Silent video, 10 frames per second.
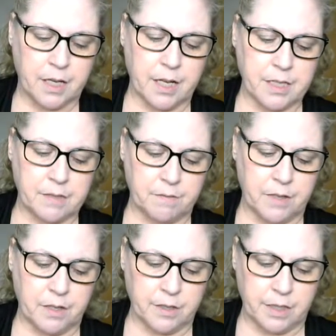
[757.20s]
and
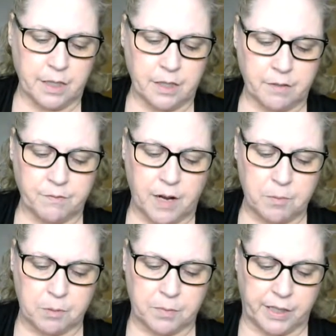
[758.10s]
severity of
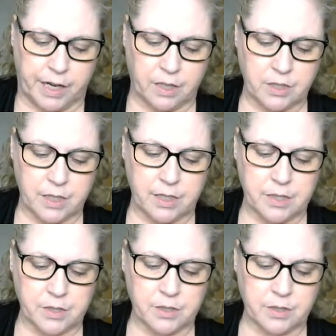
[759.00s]
fibromyalgia
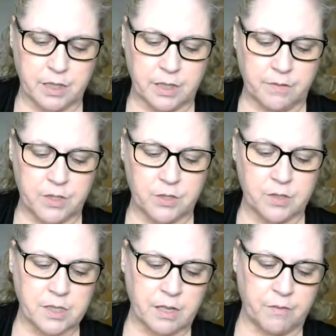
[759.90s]
in certain
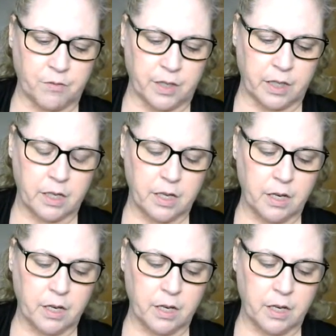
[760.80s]
individuals suffering